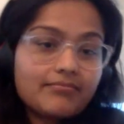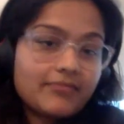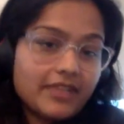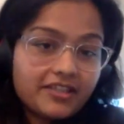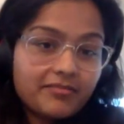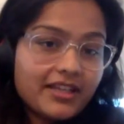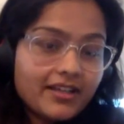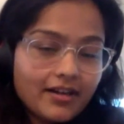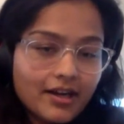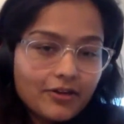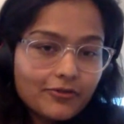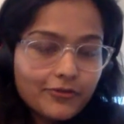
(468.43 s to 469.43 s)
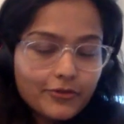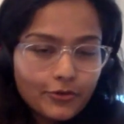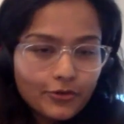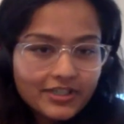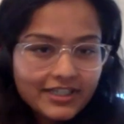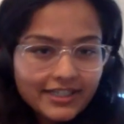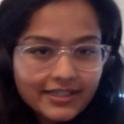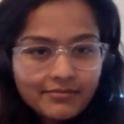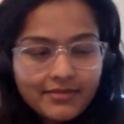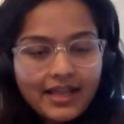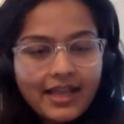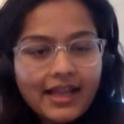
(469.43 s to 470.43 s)
it's been around for a long time,
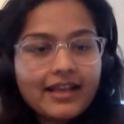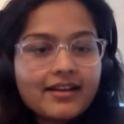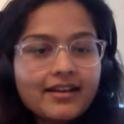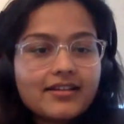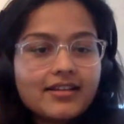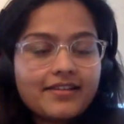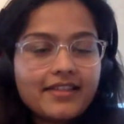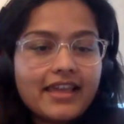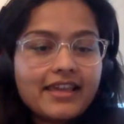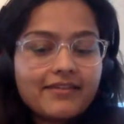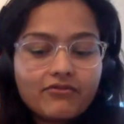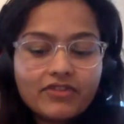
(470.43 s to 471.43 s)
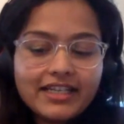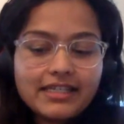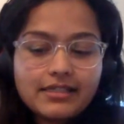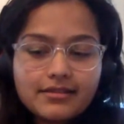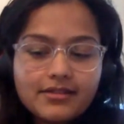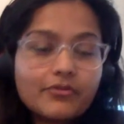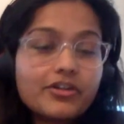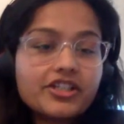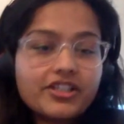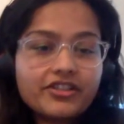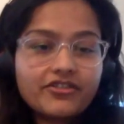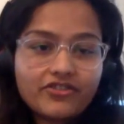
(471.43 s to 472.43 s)
and they have released the
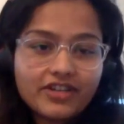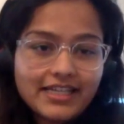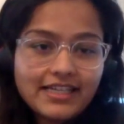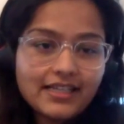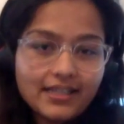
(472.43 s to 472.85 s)
version 3.